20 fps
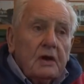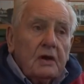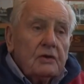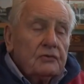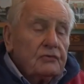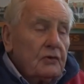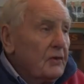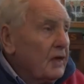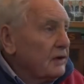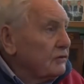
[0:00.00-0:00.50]

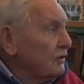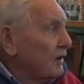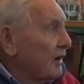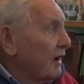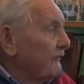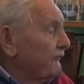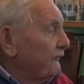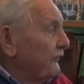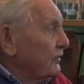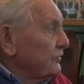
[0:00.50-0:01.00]
So that's how
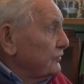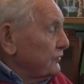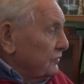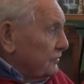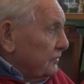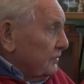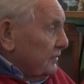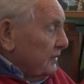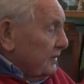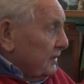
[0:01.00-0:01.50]
I first
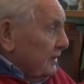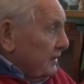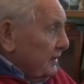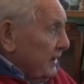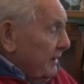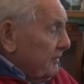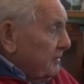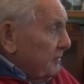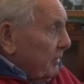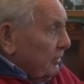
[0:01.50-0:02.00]

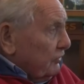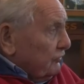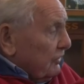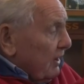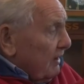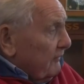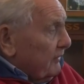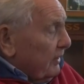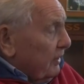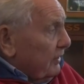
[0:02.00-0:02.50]
came to be
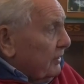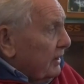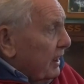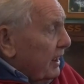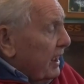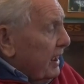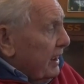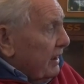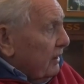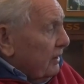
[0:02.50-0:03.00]
travelling on,
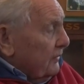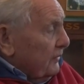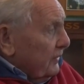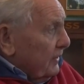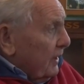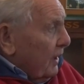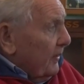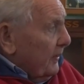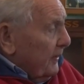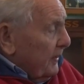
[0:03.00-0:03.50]
eh, on,
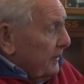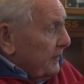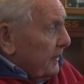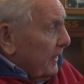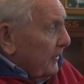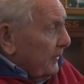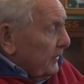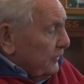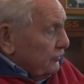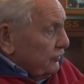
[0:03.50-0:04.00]
on,
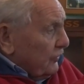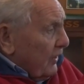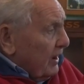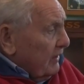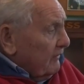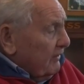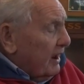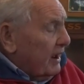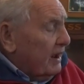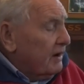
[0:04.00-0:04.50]
on the
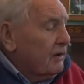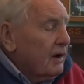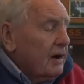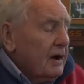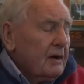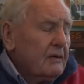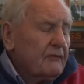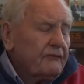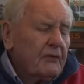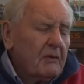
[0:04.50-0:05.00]
train here
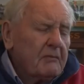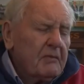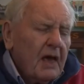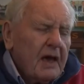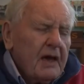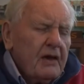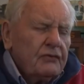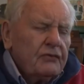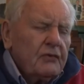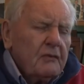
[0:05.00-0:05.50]
from the
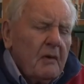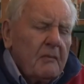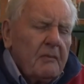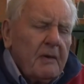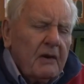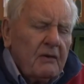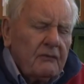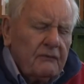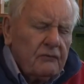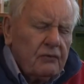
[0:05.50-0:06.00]
age of
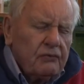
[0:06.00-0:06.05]
about